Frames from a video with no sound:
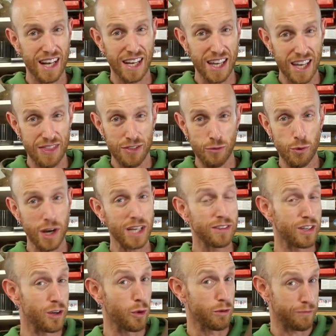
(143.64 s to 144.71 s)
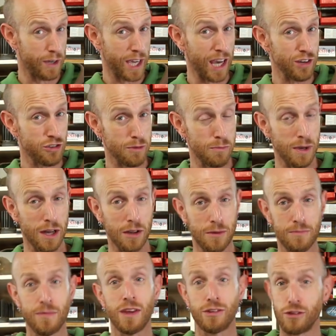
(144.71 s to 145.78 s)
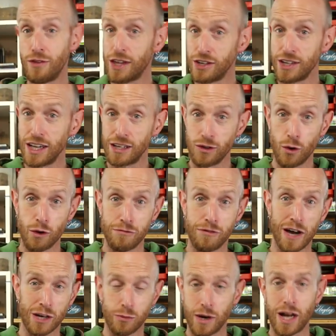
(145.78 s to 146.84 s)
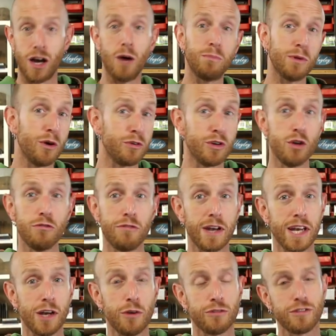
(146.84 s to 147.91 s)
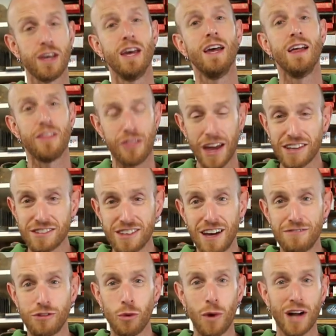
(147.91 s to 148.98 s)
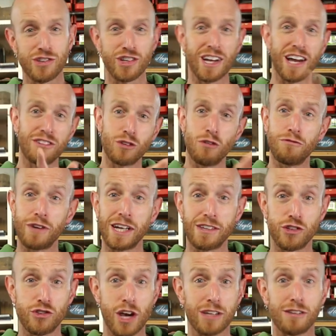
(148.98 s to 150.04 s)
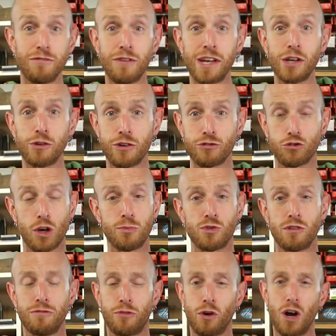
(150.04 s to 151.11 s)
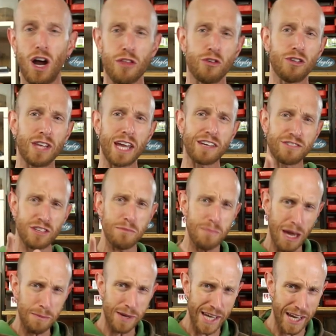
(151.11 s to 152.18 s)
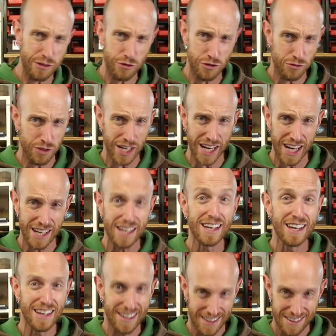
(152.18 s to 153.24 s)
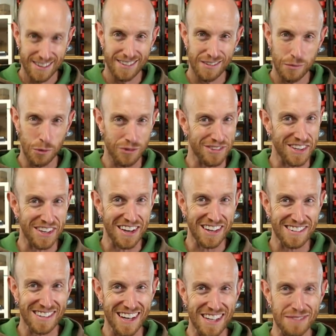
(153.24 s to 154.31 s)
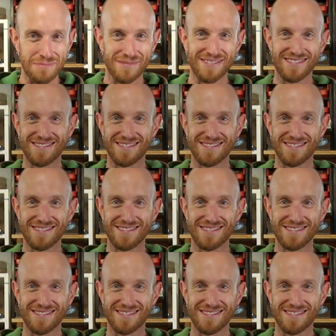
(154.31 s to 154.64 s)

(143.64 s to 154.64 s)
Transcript: and ring the notification bell so that you get notified when I upload new videos. Thanks a lot for watching, guys. Don't forget to check the video description for other links you may be interested in. We'll see you next time.